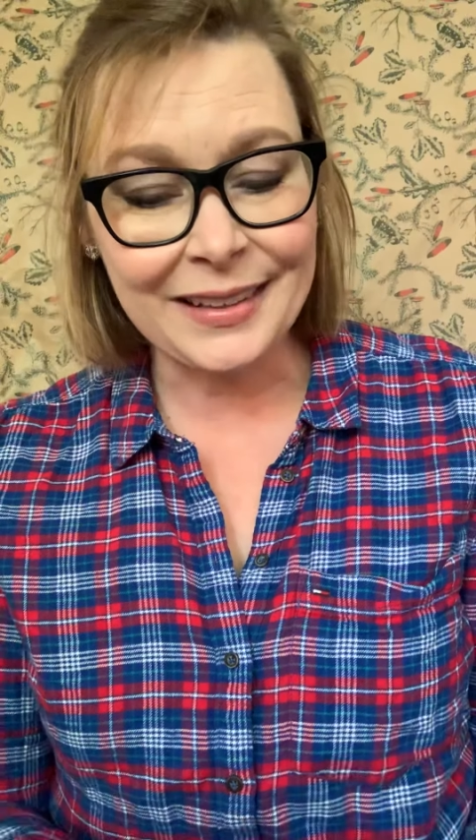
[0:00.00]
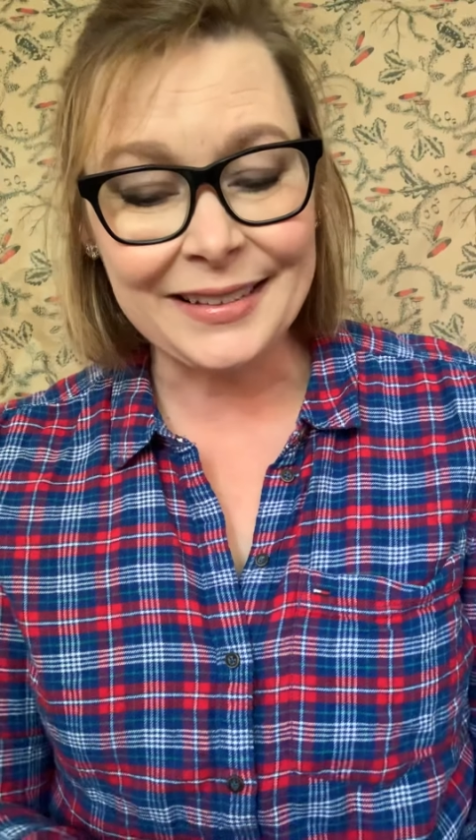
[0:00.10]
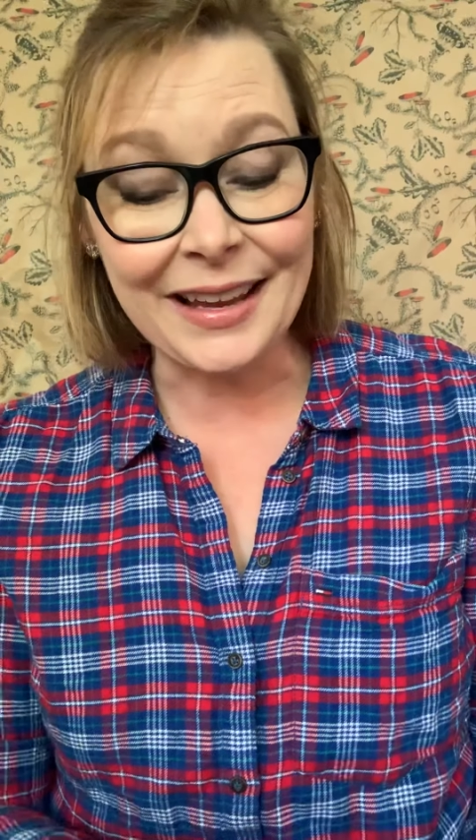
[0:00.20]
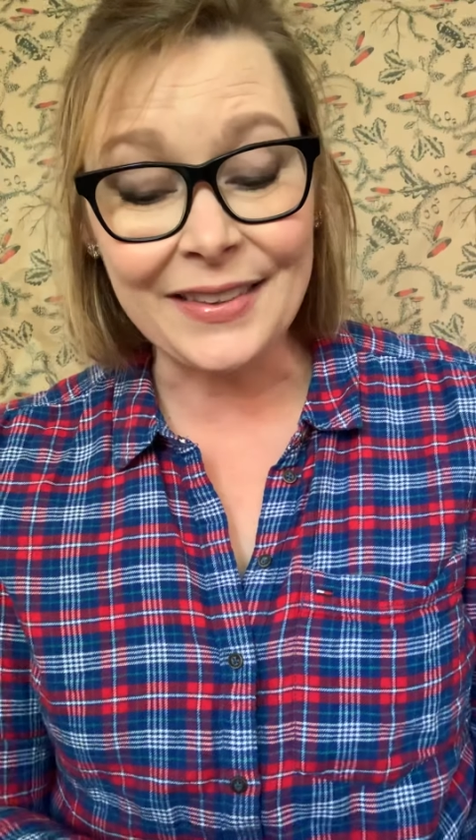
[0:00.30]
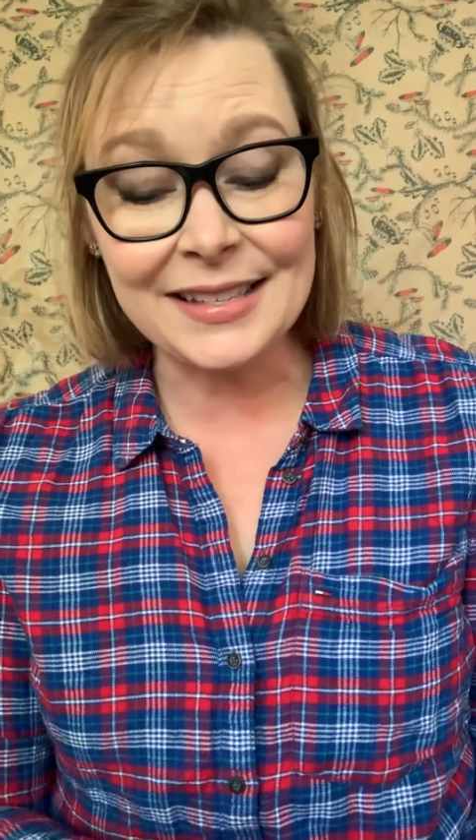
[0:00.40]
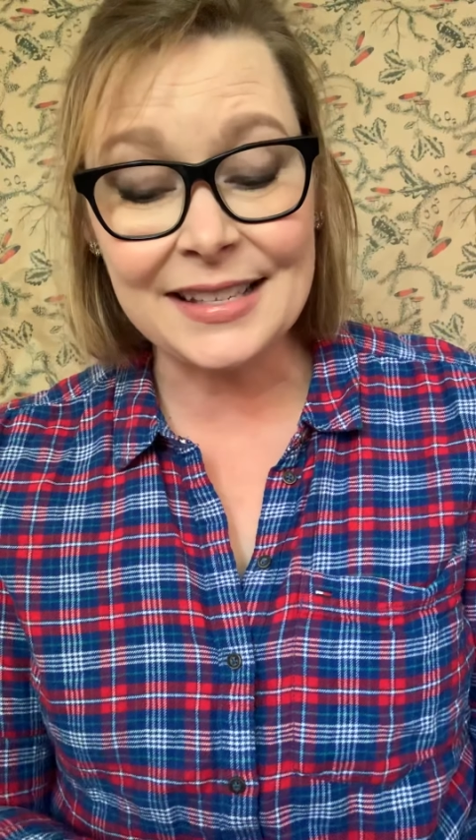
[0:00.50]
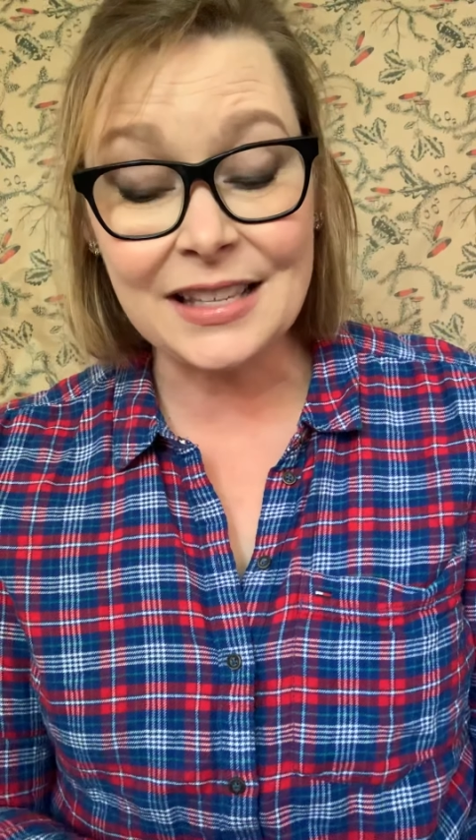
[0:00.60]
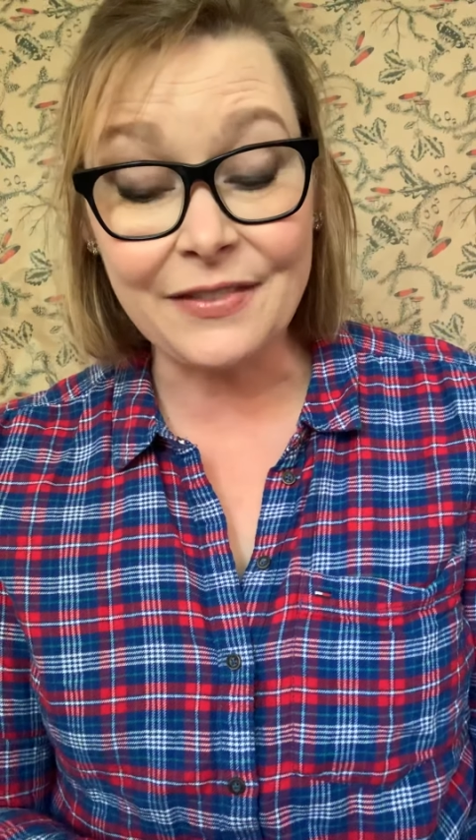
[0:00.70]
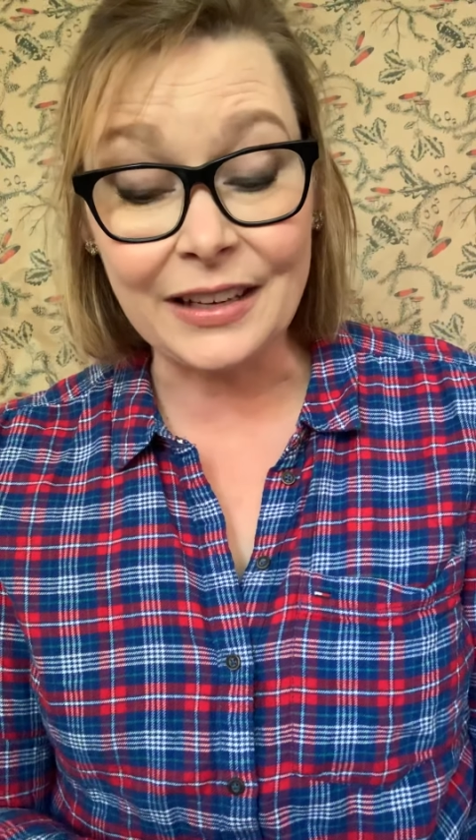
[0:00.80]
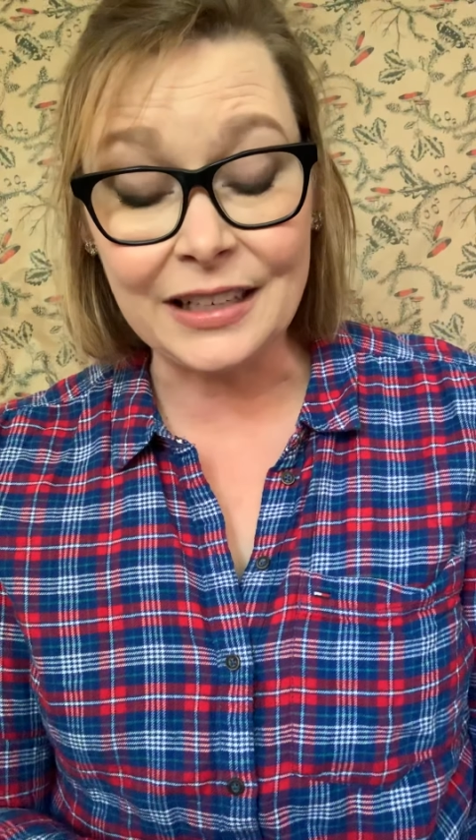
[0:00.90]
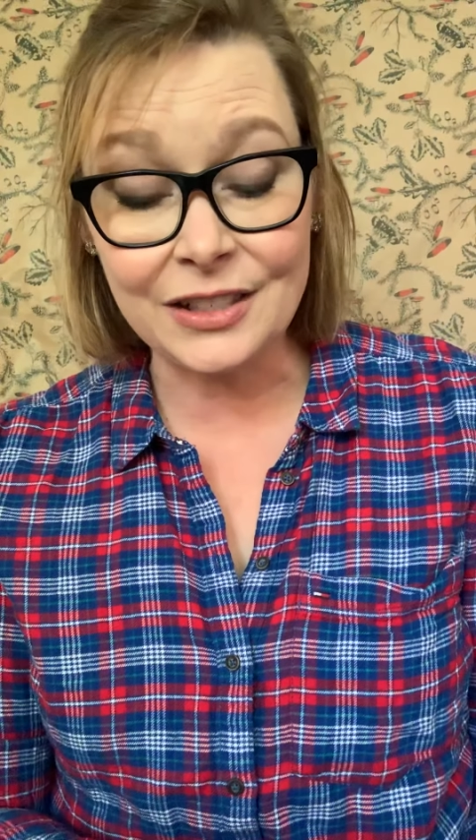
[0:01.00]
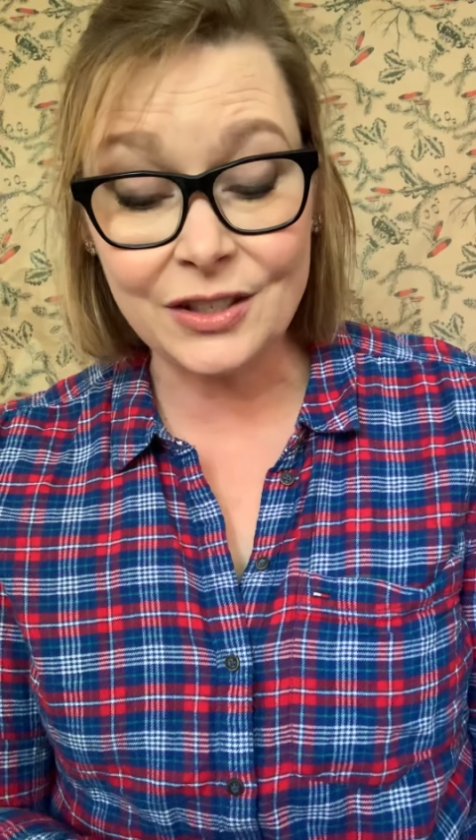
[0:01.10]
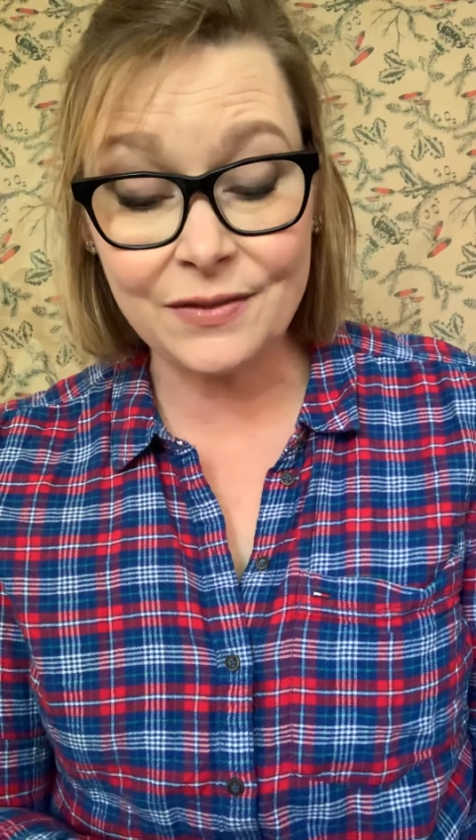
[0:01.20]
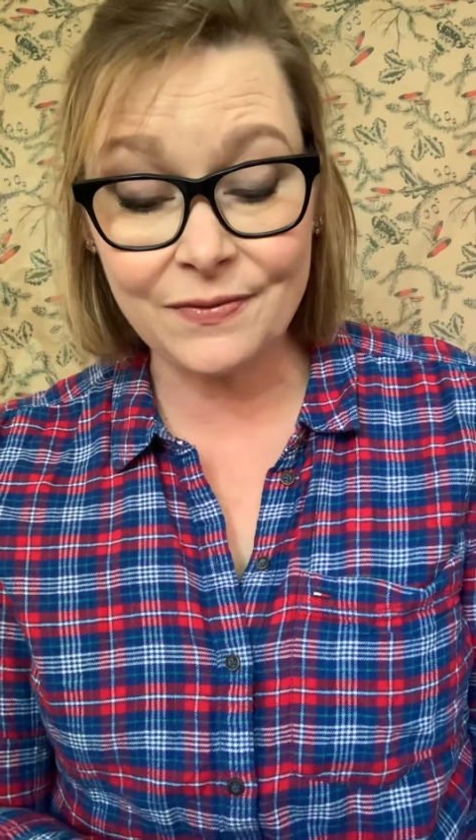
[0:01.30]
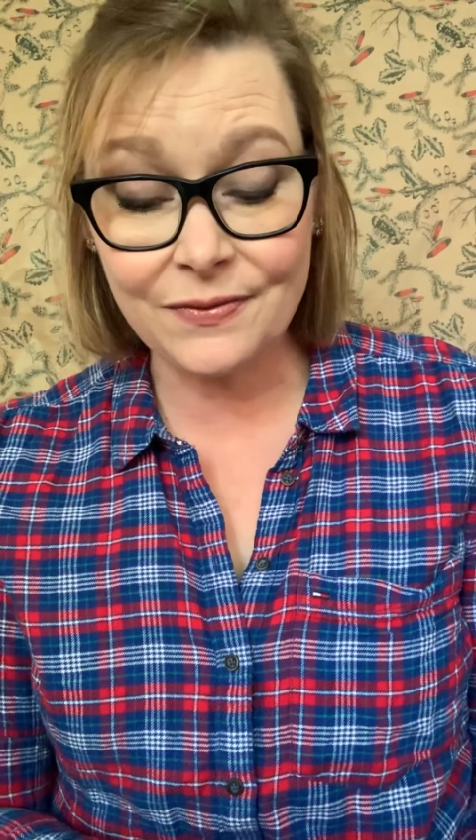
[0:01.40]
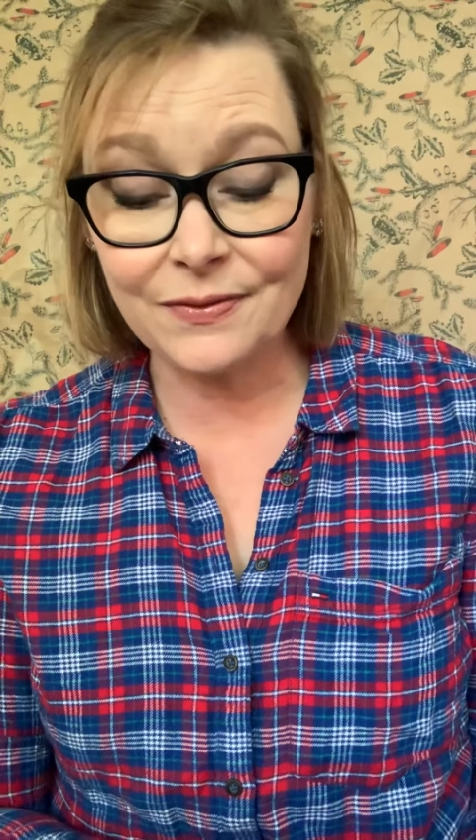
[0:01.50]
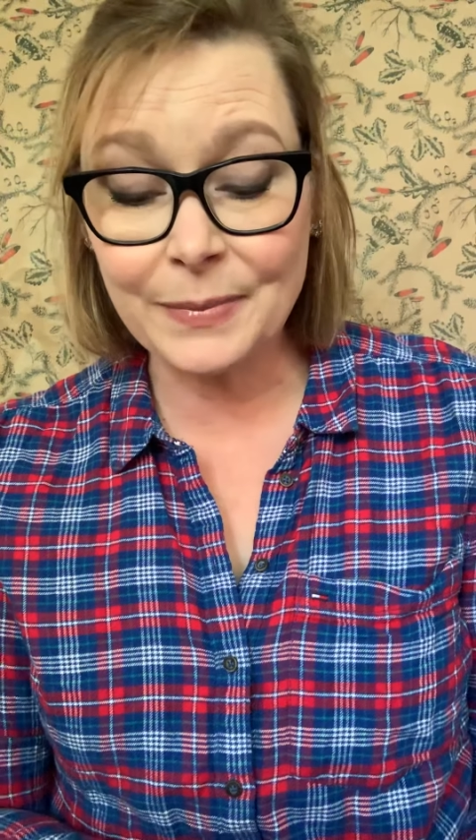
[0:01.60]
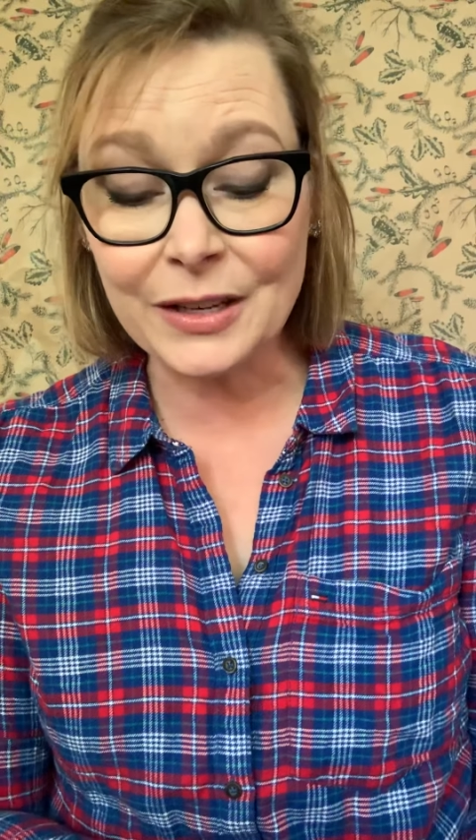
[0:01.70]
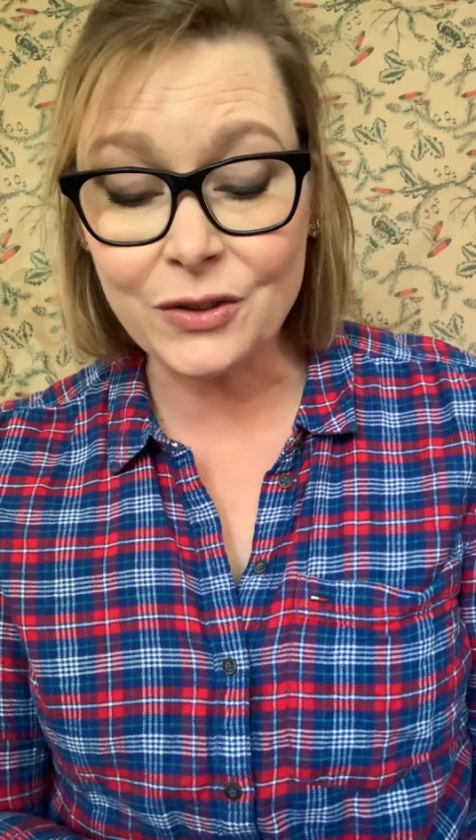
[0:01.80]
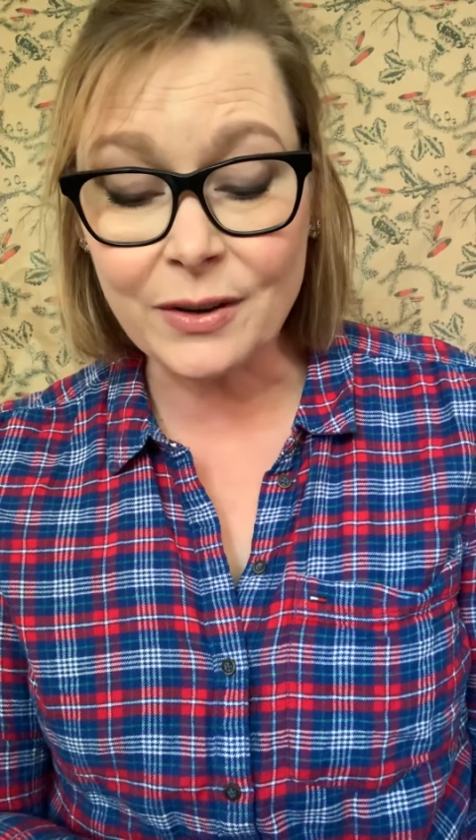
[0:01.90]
Now this is the funny picture